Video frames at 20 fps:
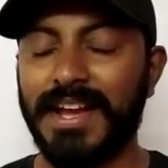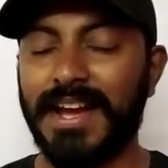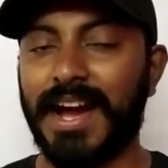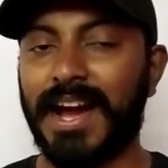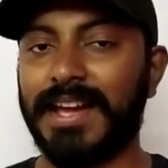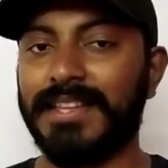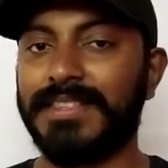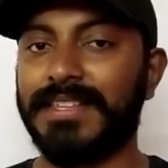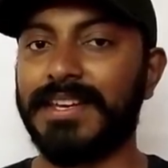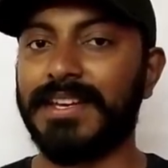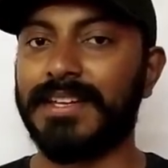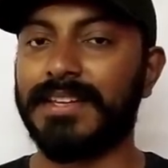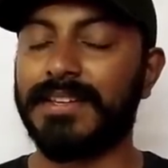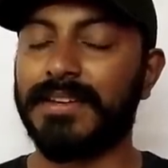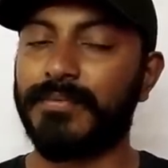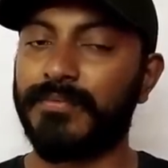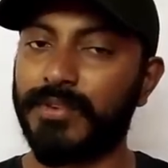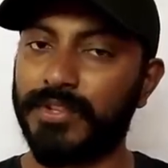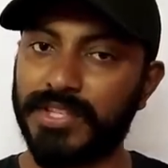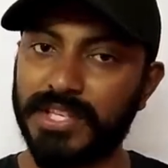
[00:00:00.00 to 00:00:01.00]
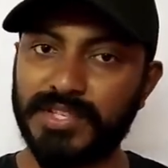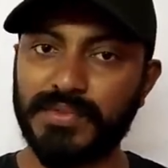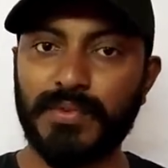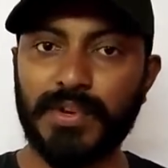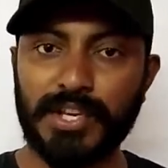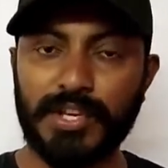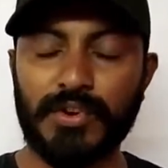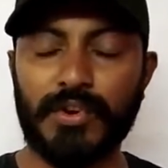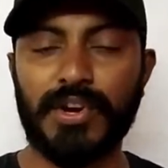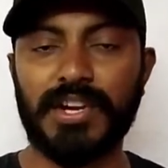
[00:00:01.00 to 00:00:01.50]
I think for this
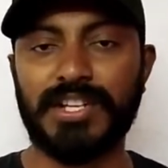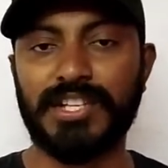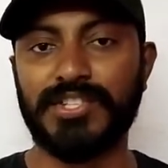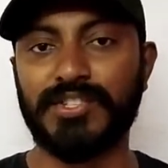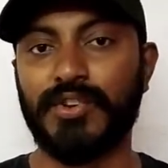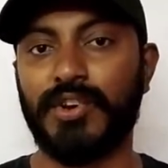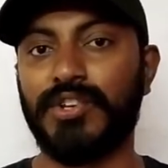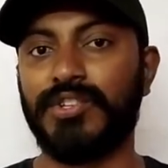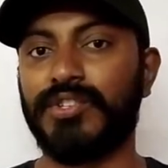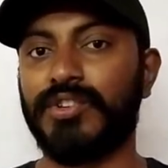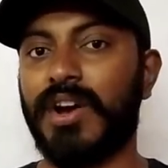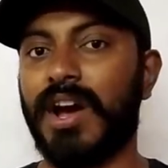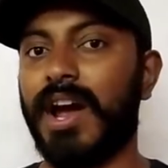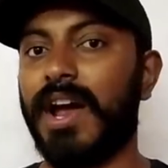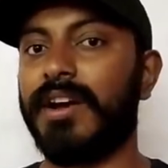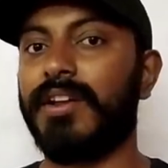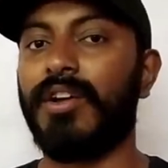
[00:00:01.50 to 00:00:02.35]
video, it is going to add